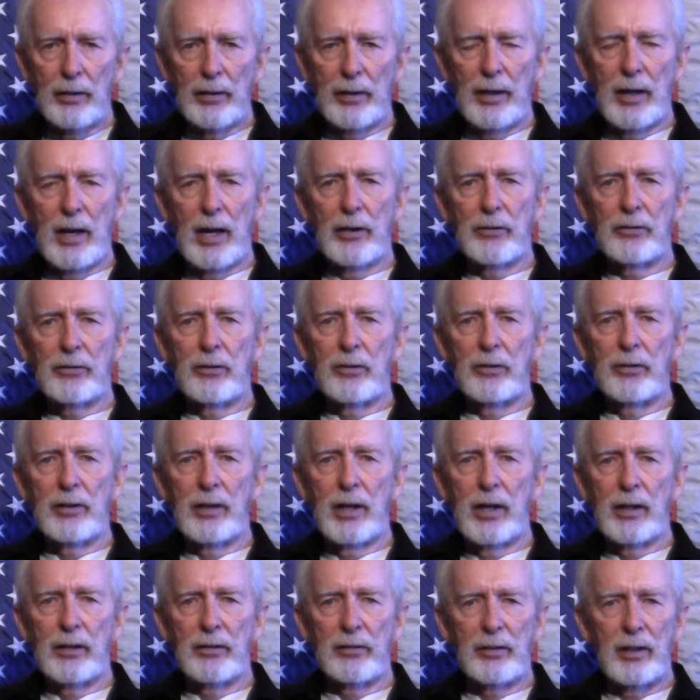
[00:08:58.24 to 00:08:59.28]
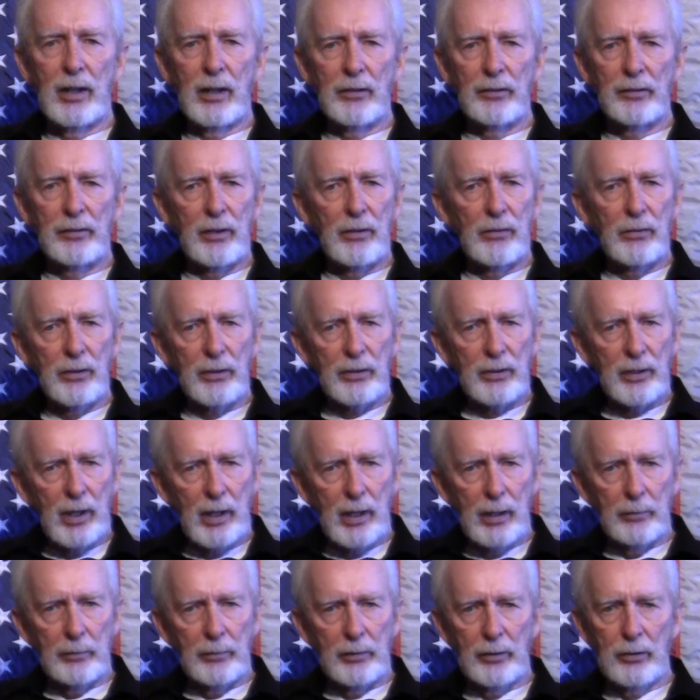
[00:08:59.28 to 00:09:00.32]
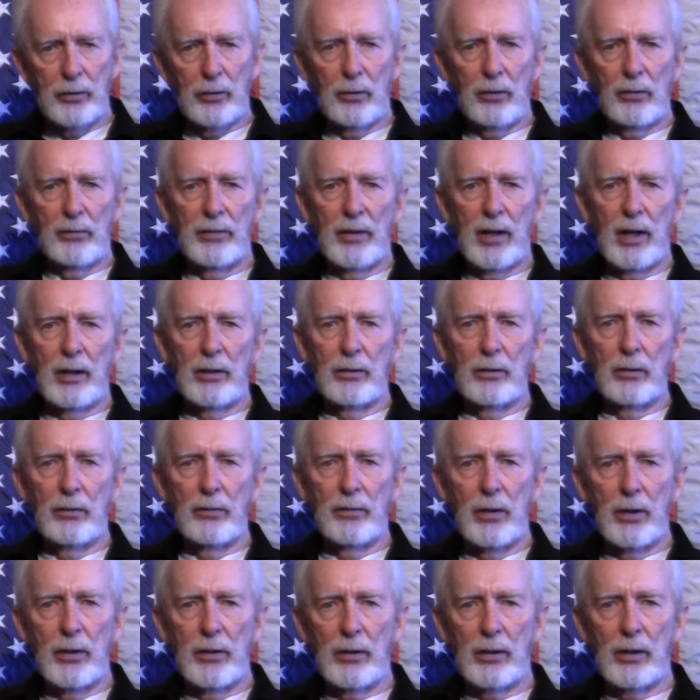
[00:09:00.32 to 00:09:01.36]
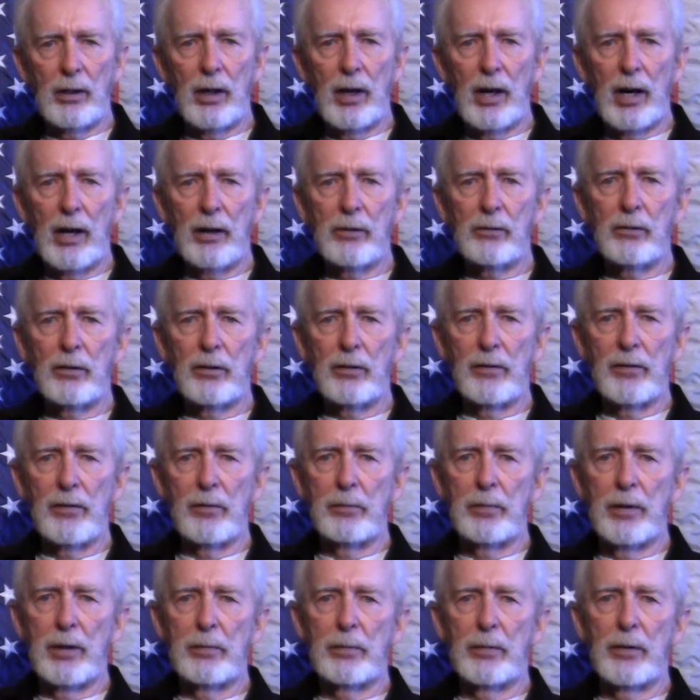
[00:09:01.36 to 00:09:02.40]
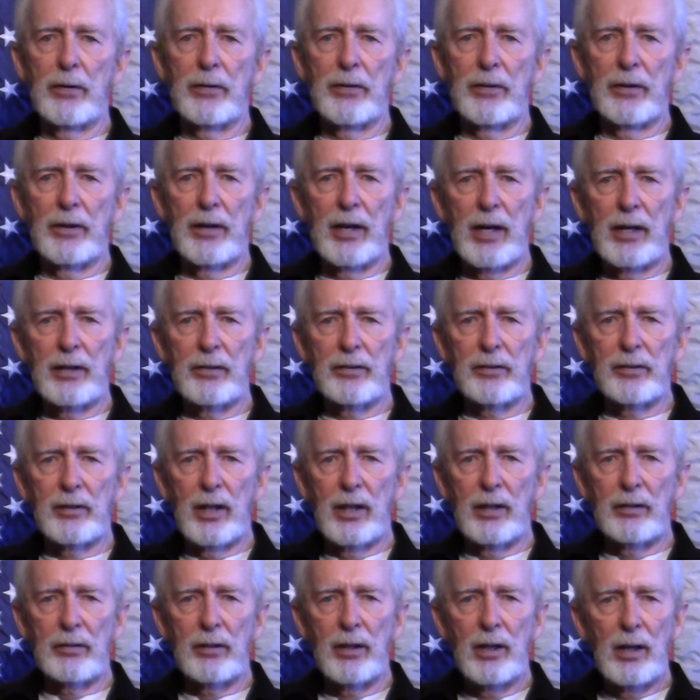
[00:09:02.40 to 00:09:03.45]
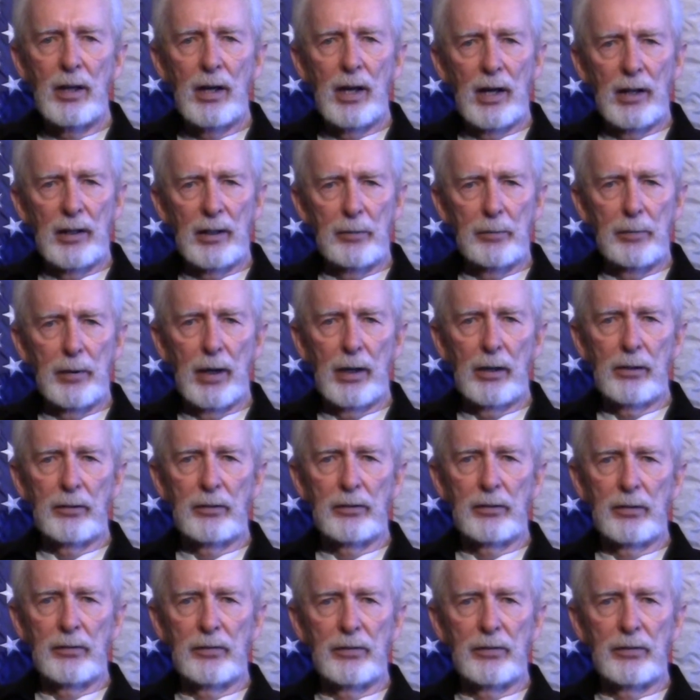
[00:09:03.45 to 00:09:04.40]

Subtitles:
The national debt is now several times the total value of all the collateral of the people of the United States, and the bankers